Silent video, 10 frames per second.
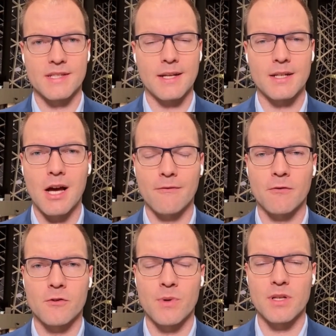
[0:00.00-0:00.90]
in the second
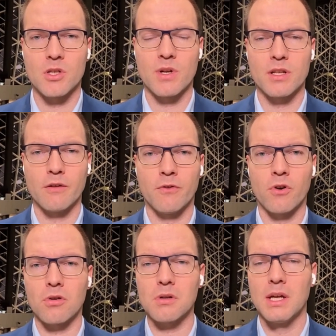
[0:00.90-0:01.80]
half of
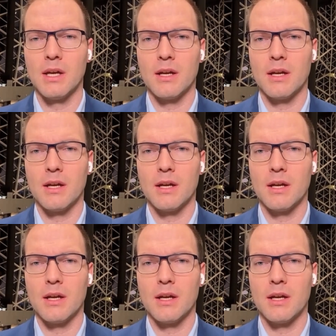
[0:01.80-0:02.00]
2024.